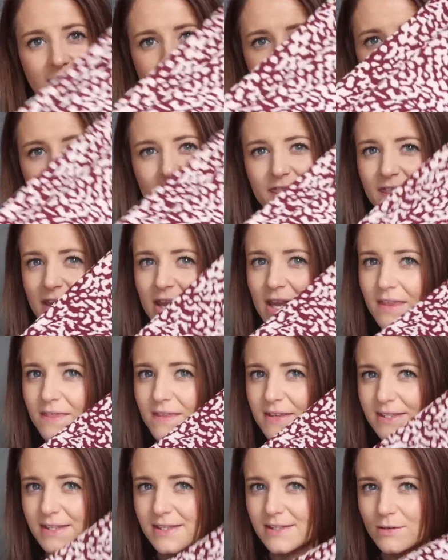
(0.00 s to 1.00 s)
I think
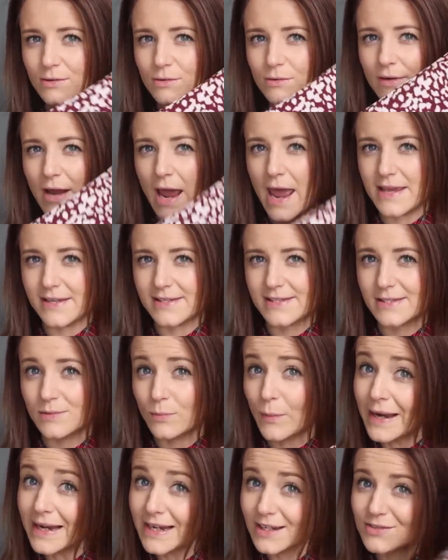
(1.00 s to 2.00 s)
this is called a
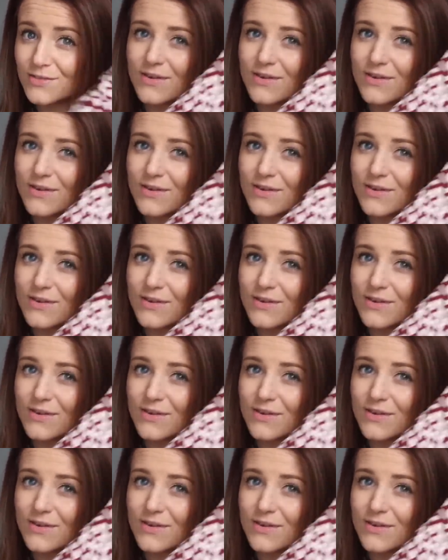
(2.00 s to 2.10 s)
swing